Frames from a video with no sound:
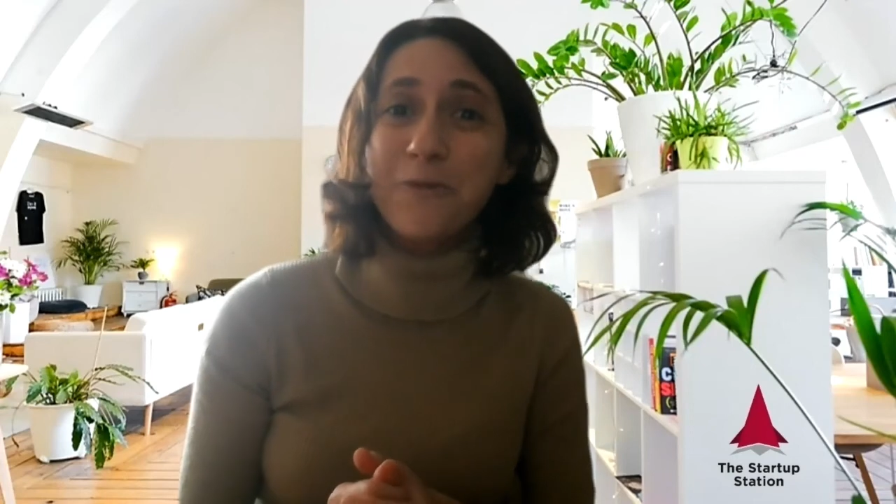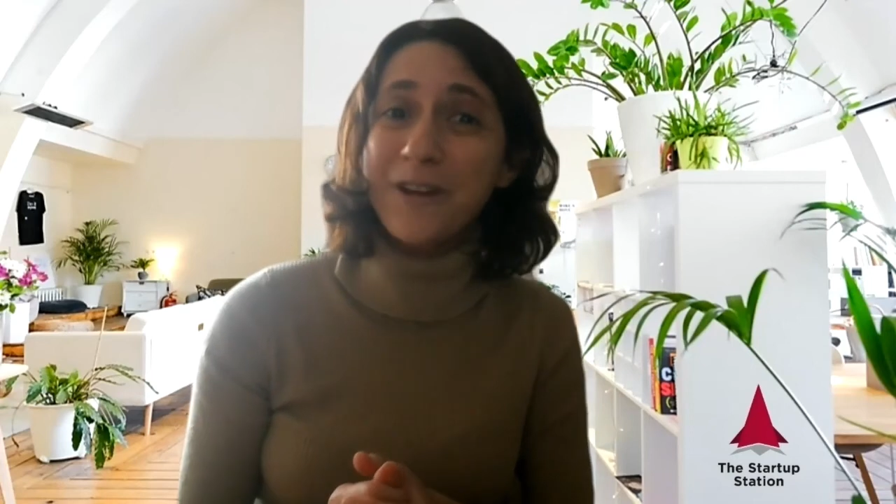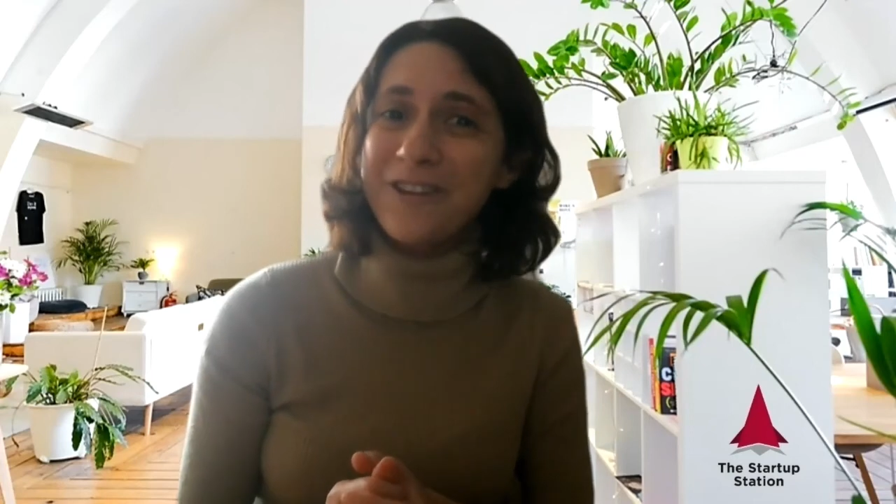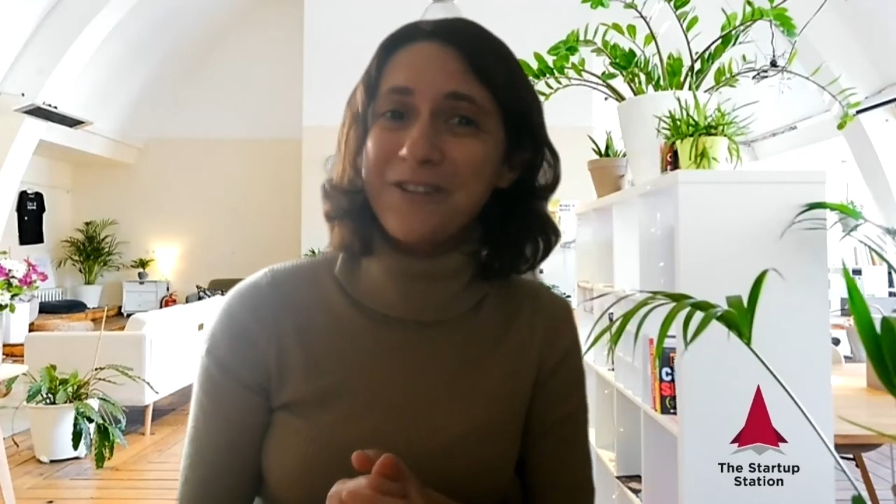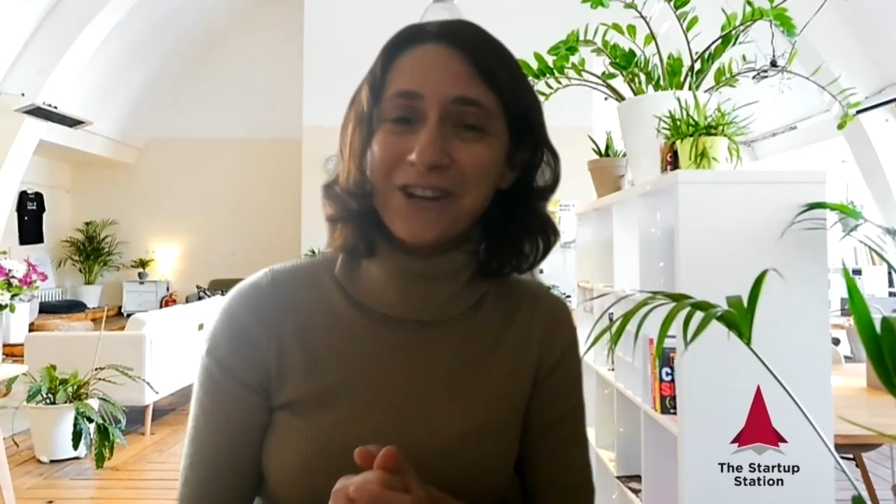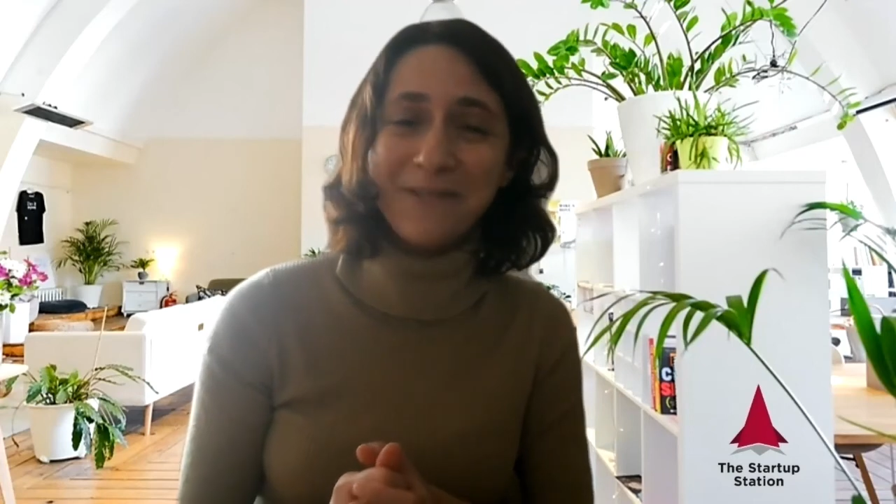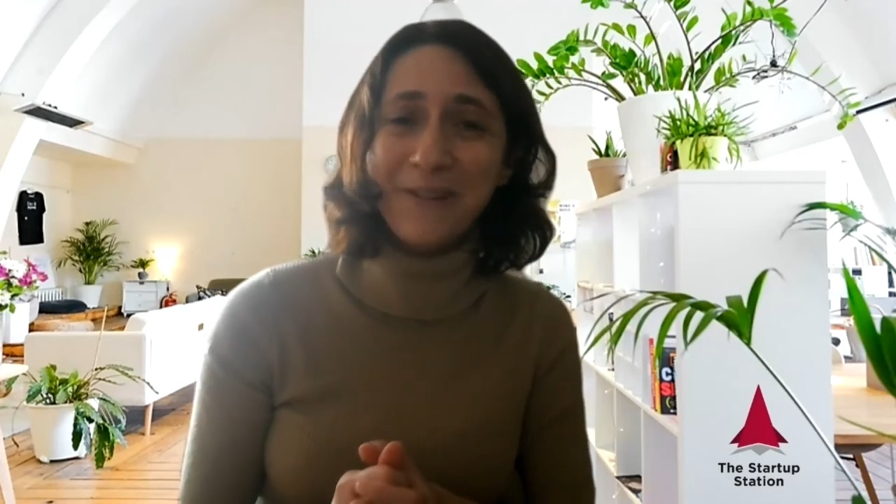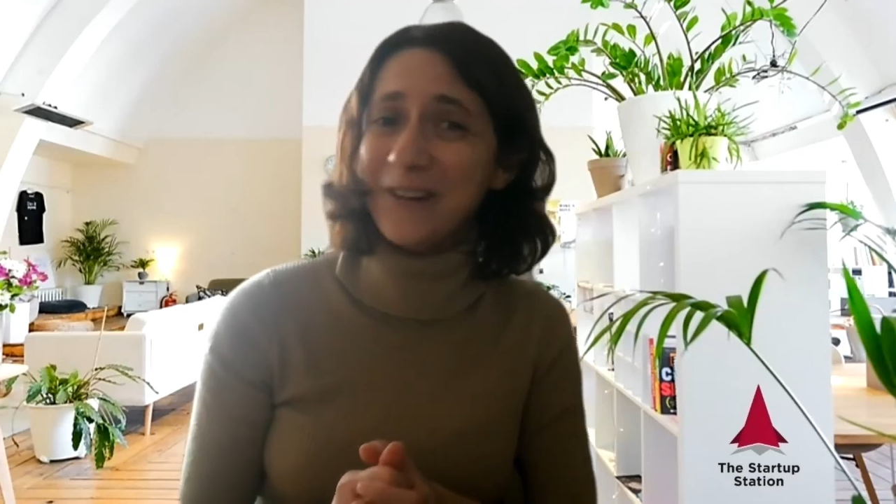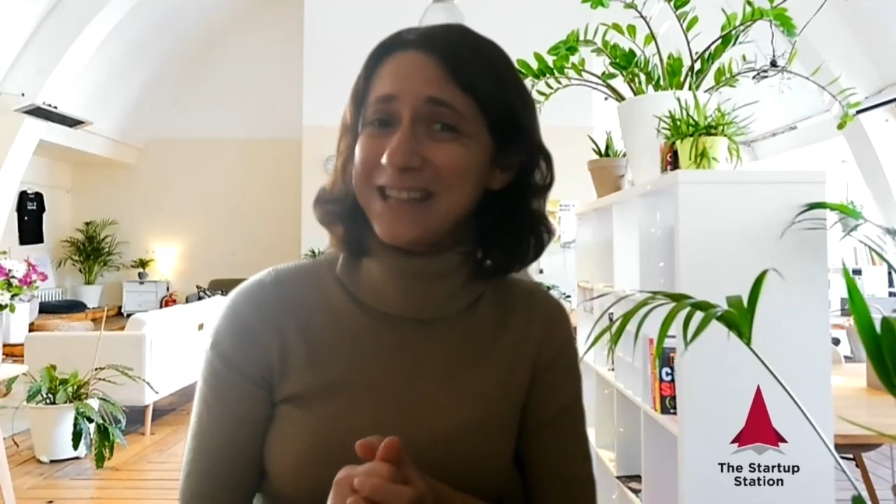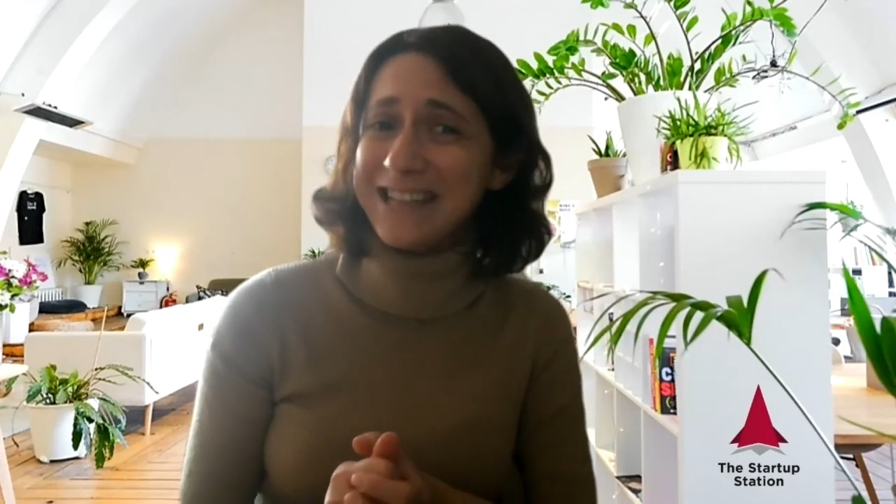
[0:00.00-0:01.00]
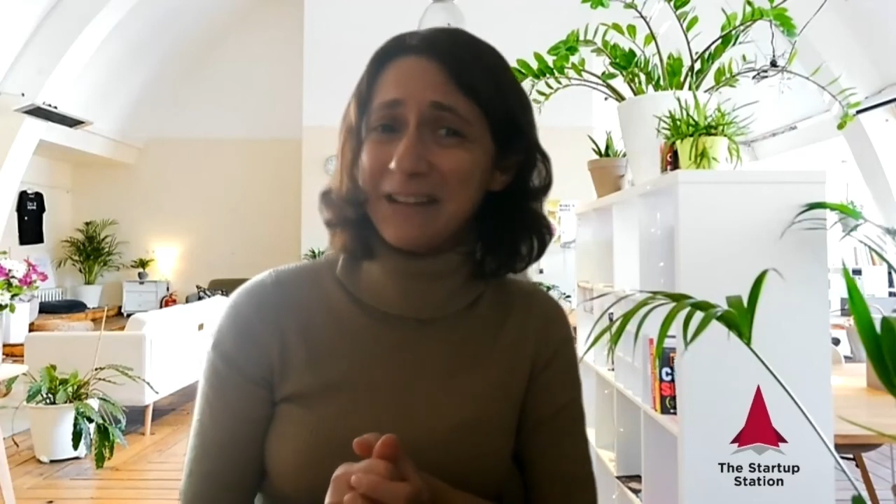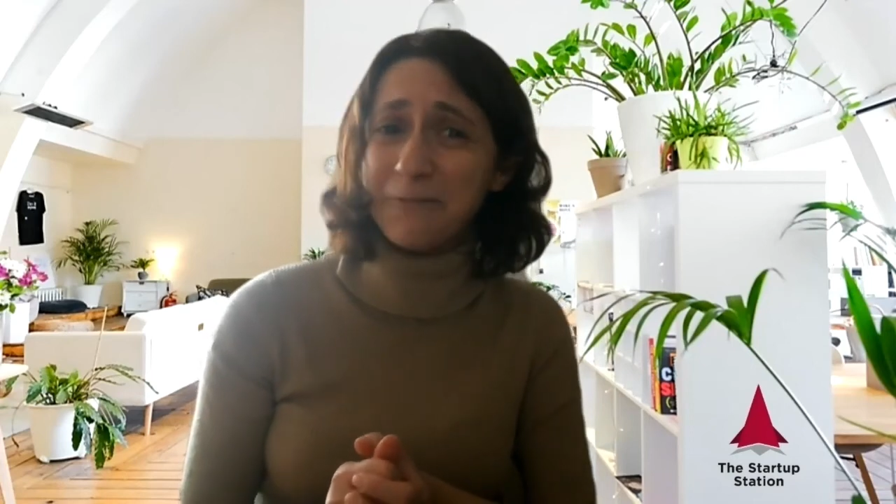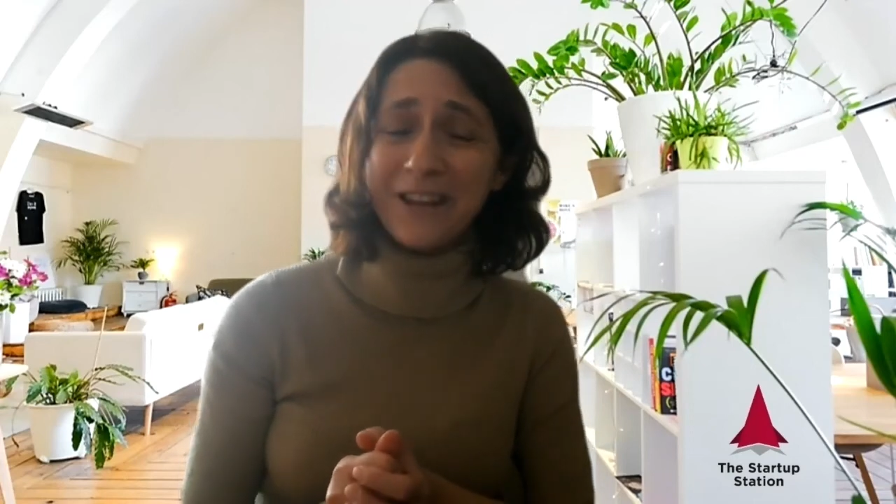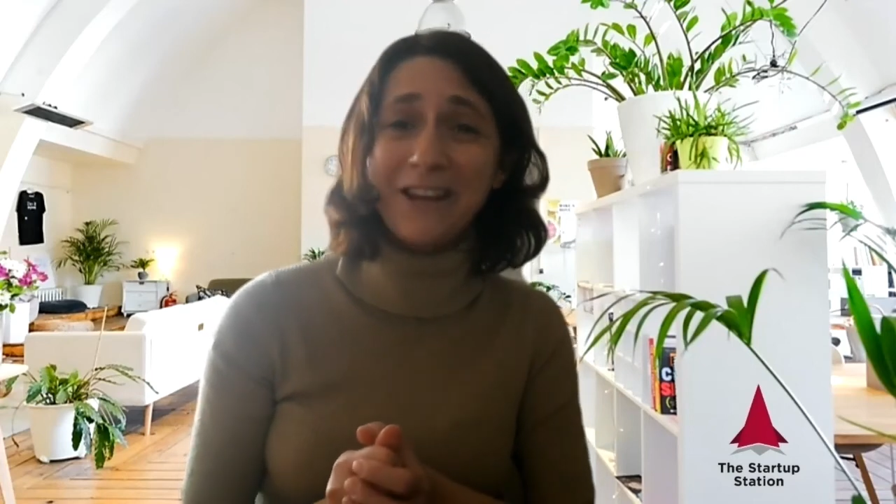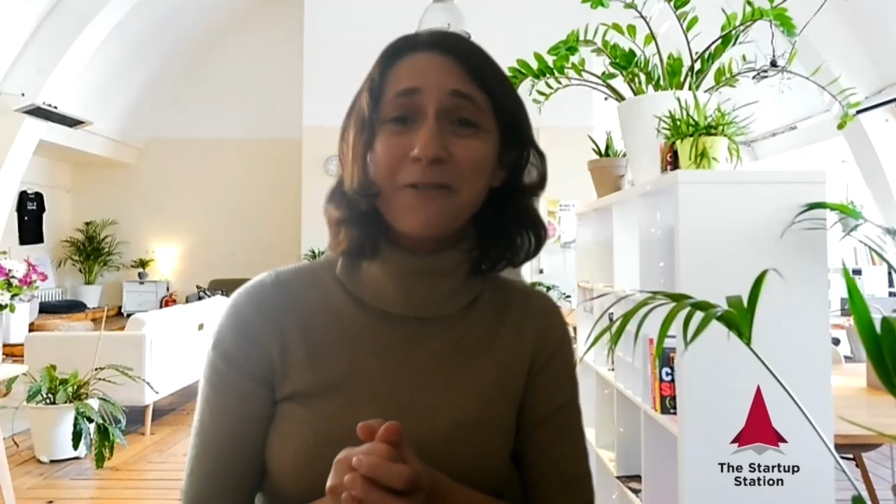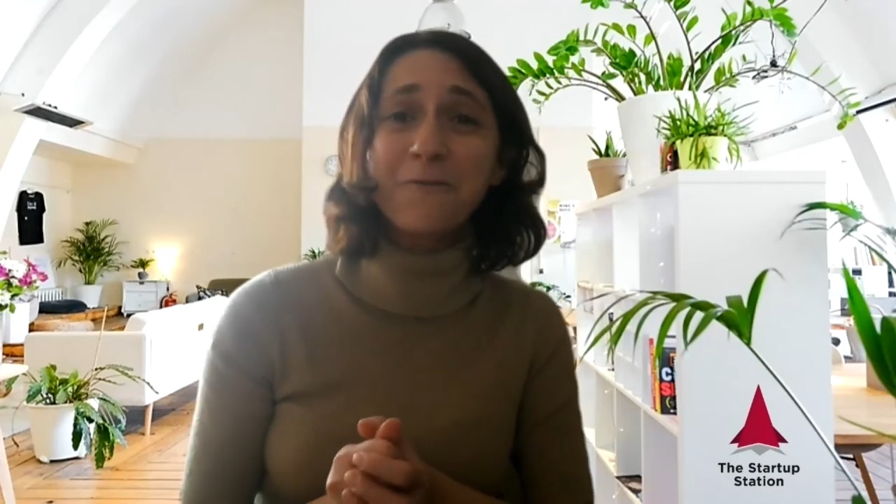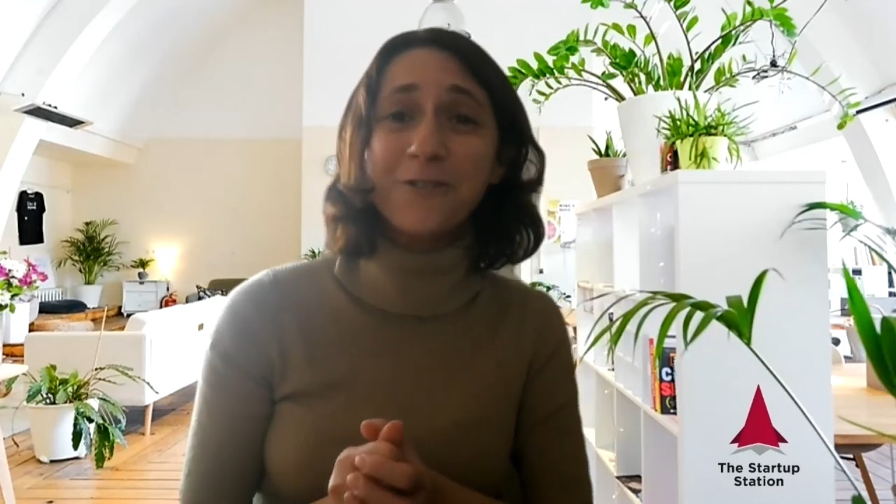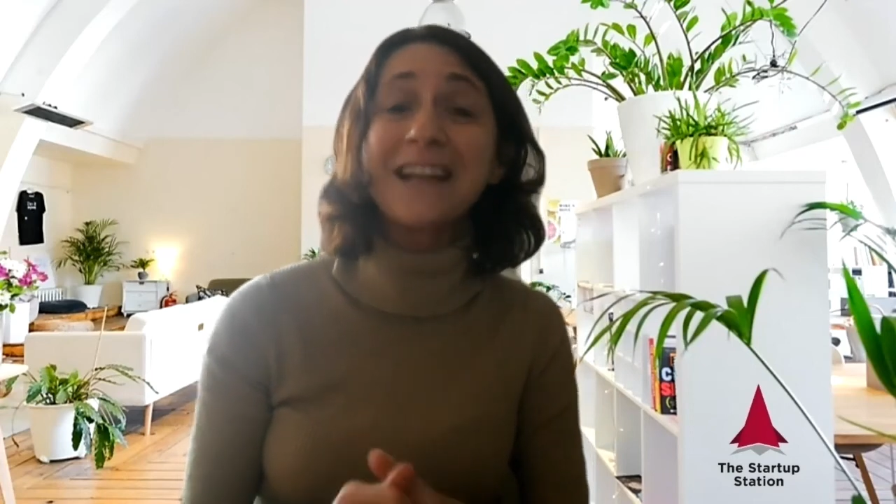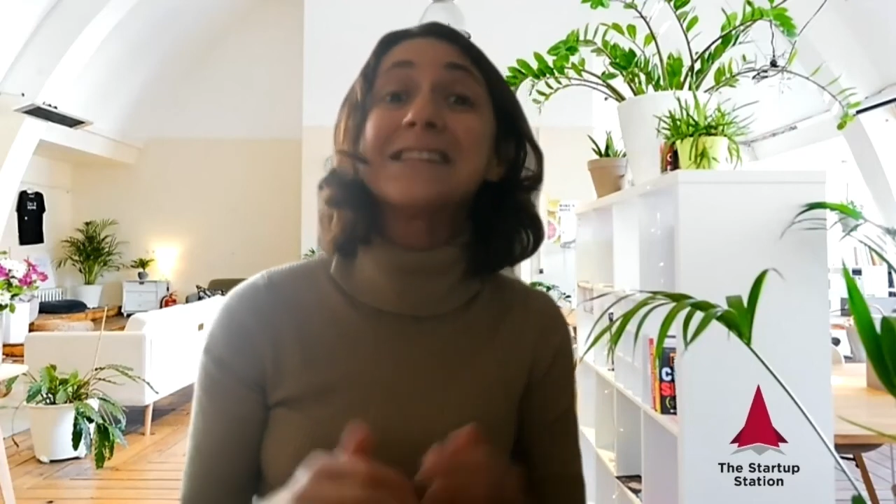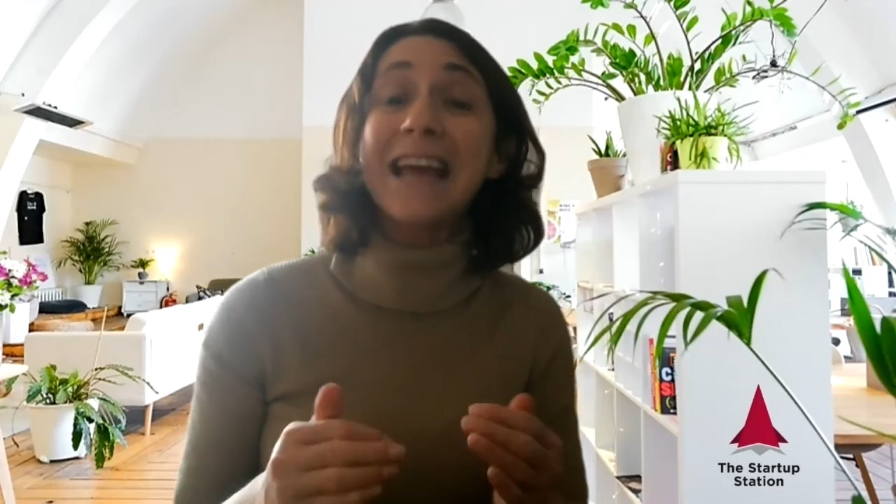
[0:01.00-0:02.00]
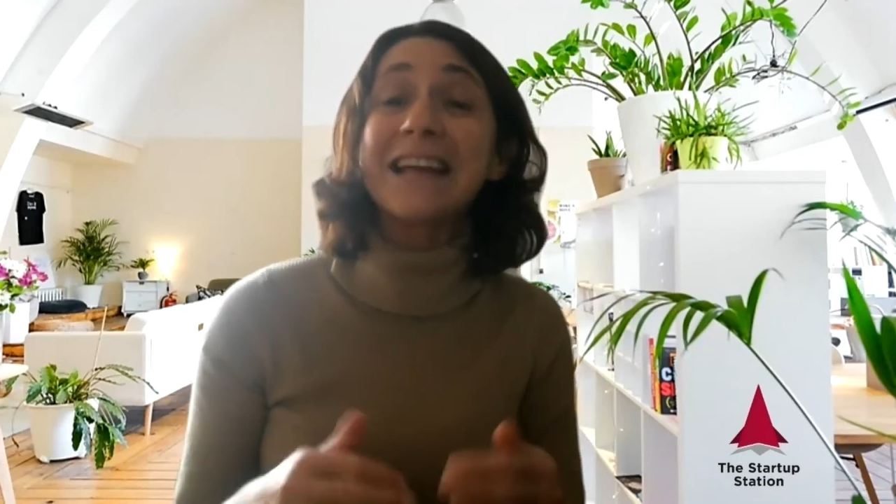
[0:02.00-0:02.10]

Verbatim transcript: with your community and with your friends,